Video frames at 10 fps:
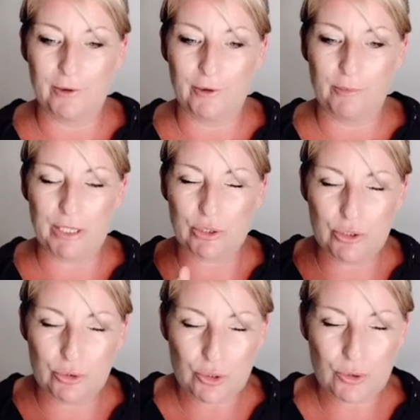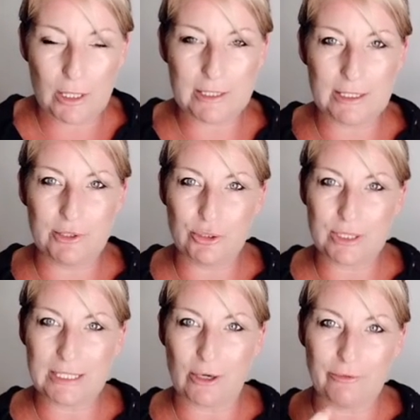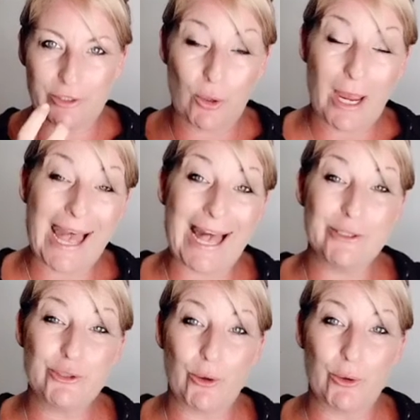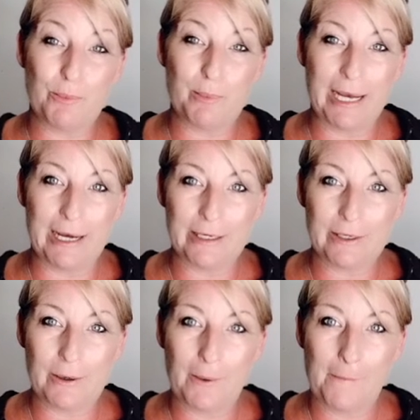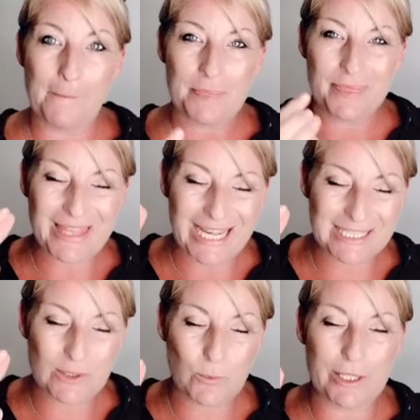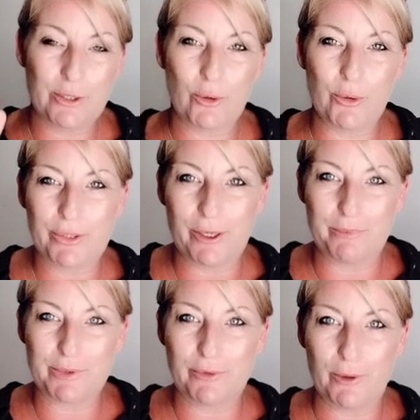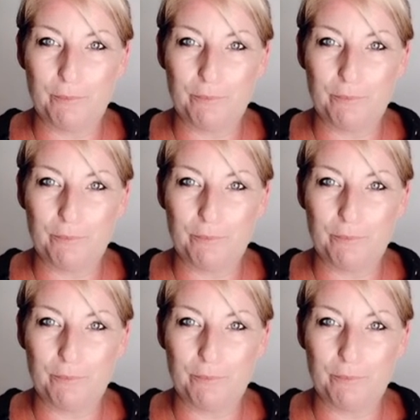because you trusted yourself and you had your own back, that's where the growth comes from.